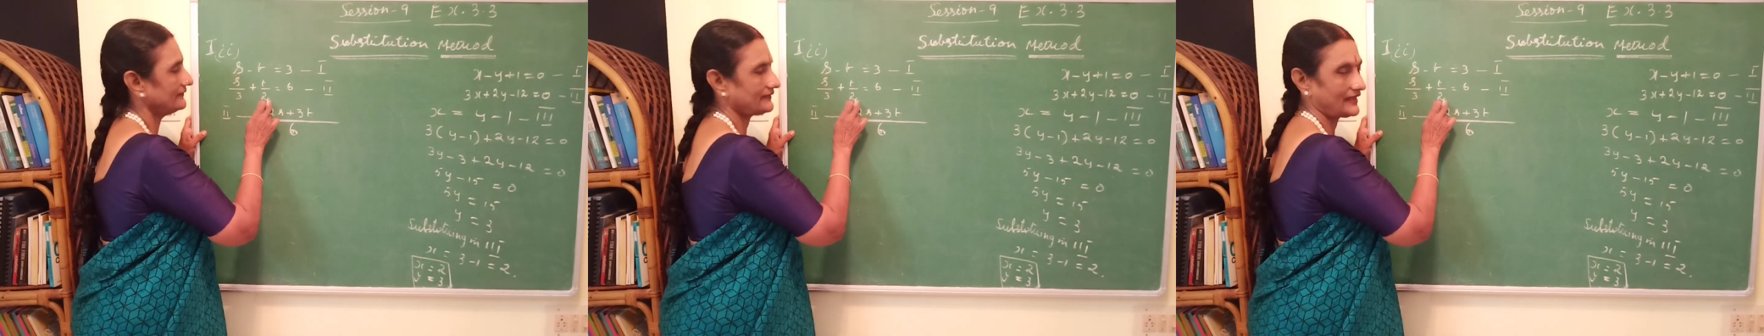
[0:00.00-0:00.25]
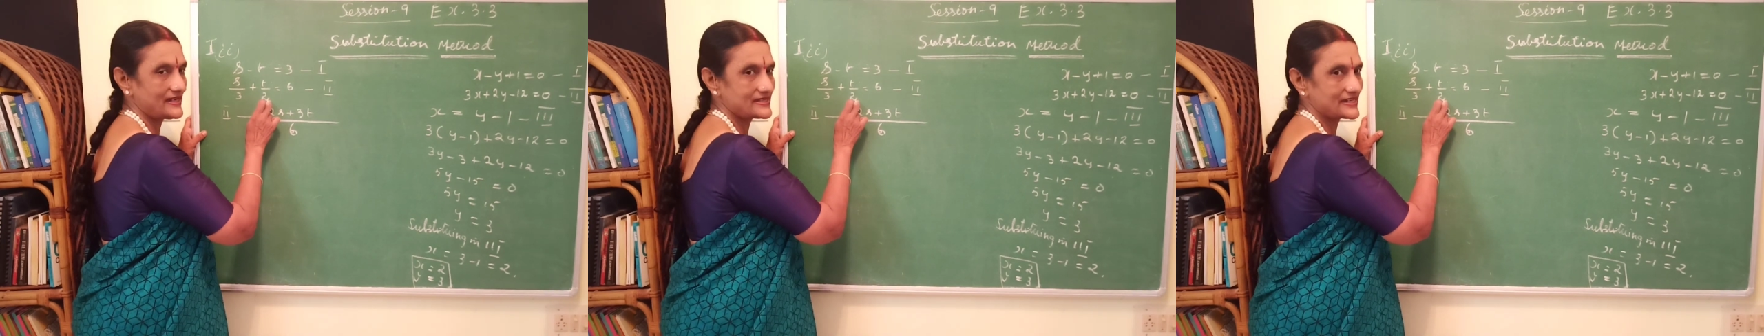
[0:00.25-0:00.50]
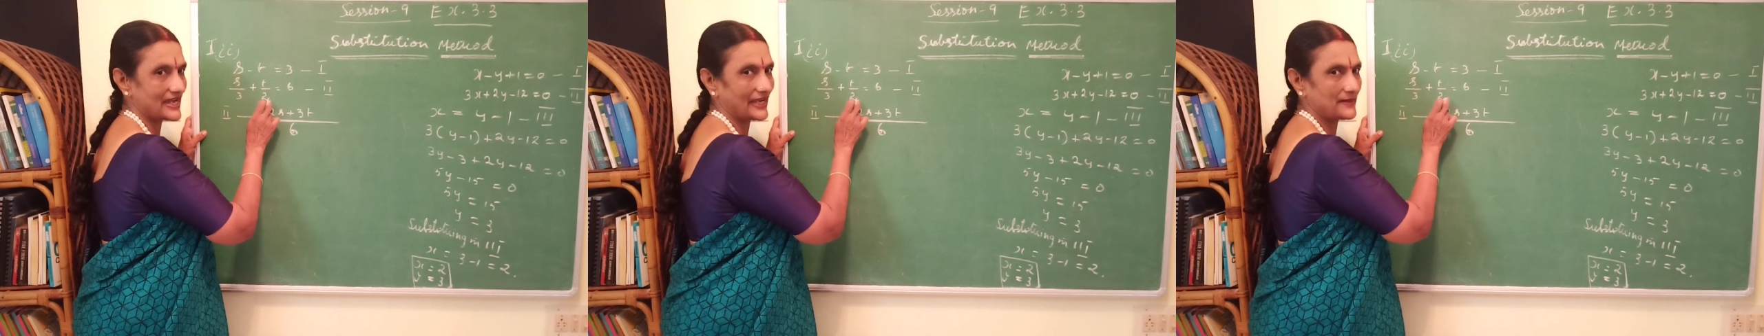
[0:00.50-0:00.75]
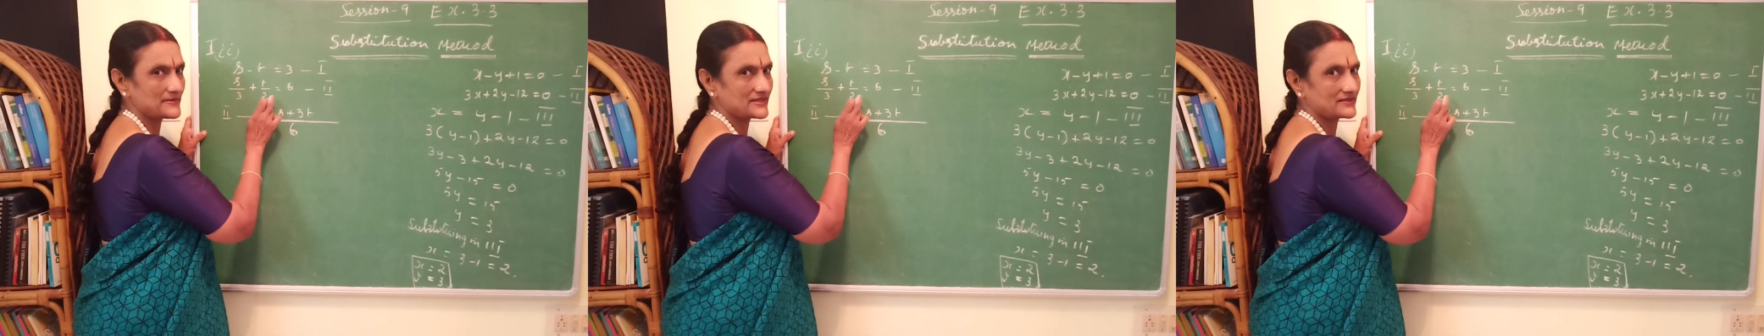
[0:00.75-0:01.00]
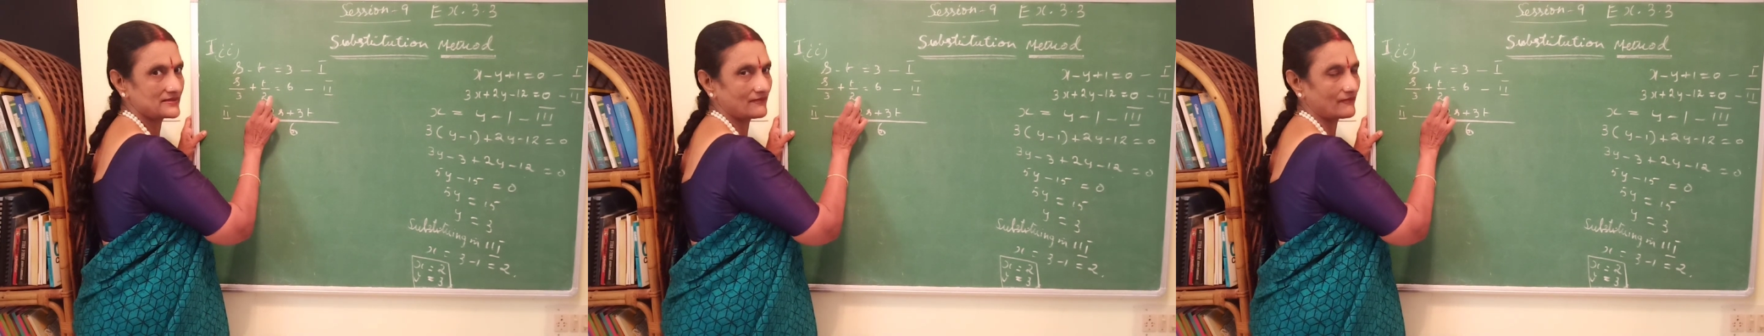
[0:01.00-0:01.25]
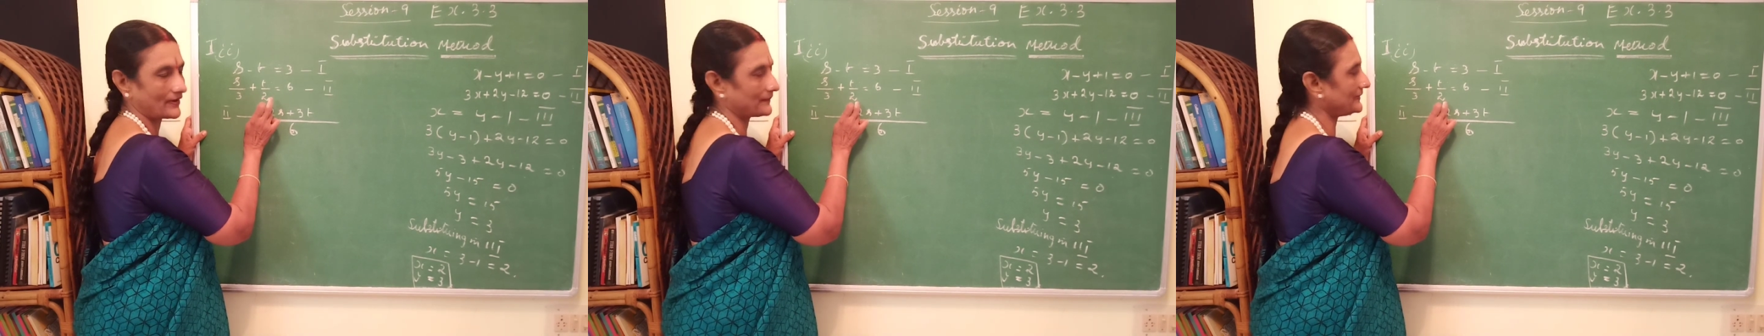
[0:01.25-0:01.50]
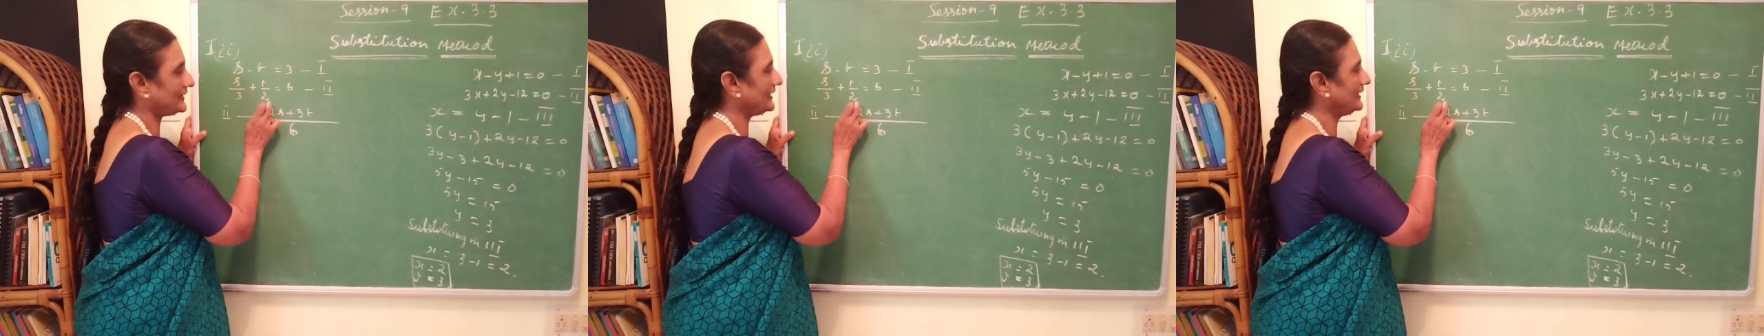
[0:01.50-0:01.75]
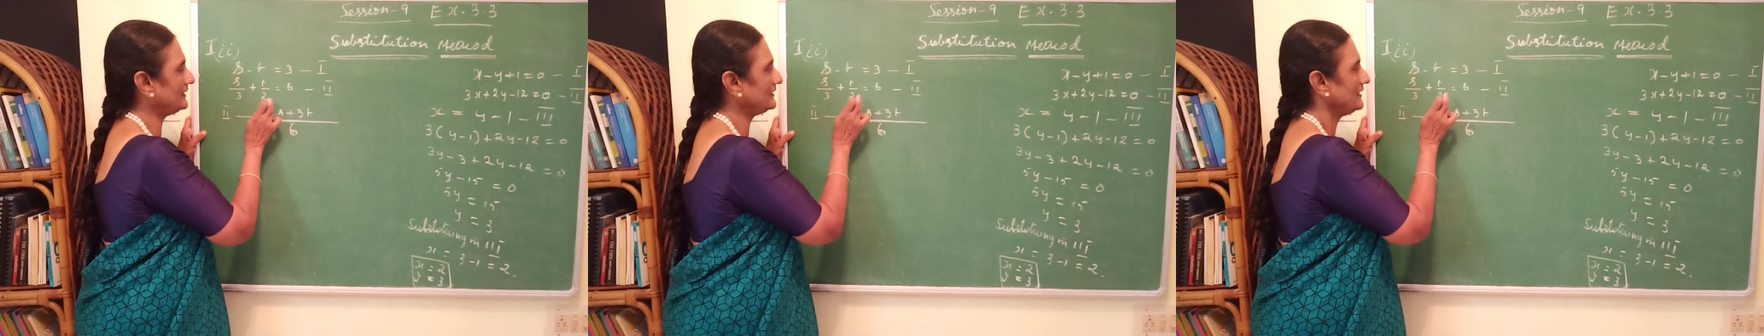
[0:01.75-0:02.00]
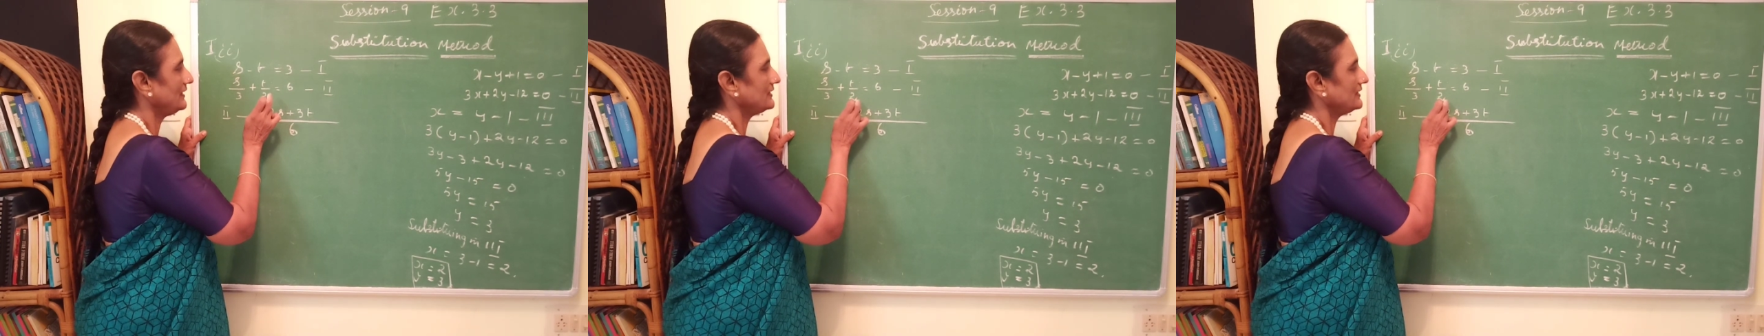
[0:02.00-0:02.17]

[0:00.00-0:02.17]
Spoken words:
3 times from here.